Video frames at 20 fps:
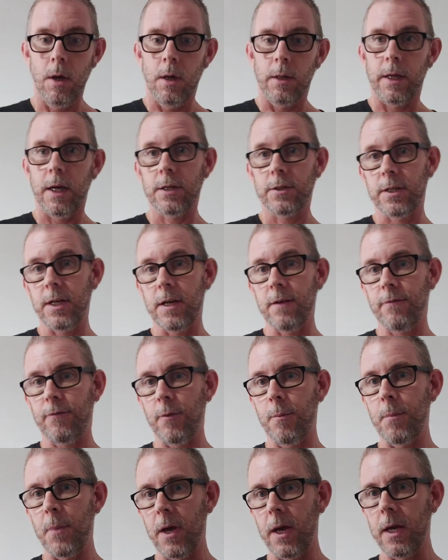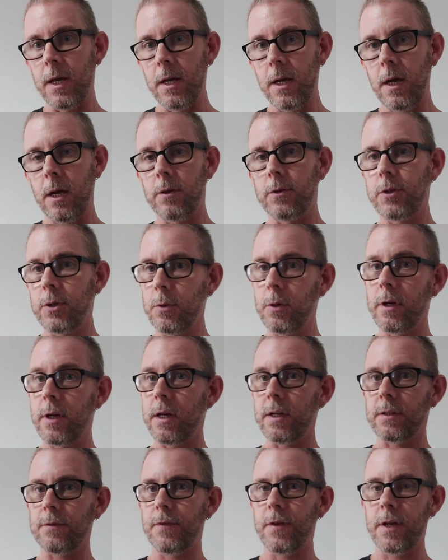that's it from me. Until the
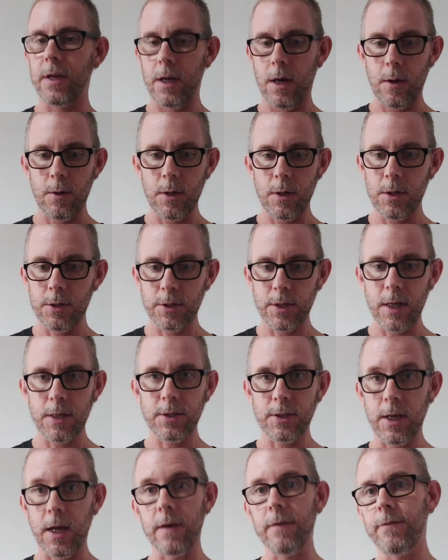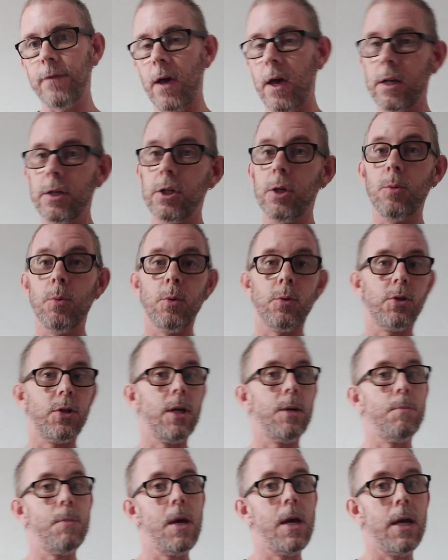next video, stay safe and you will
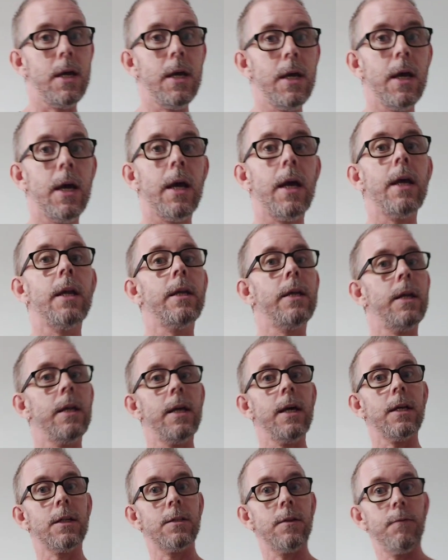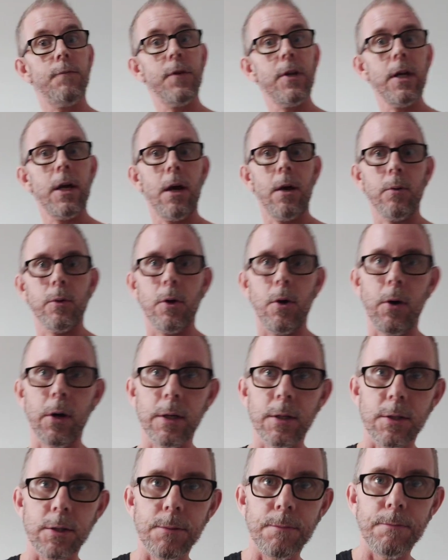see me in the next video,
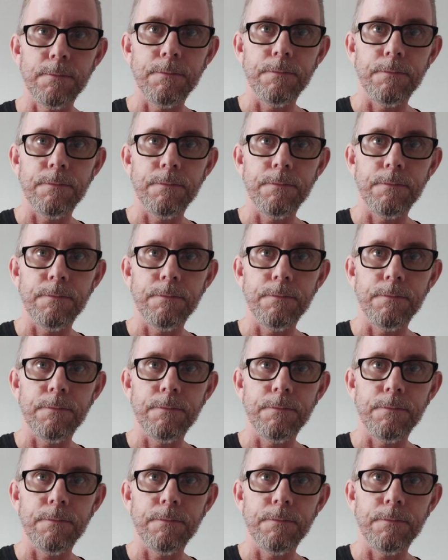guys.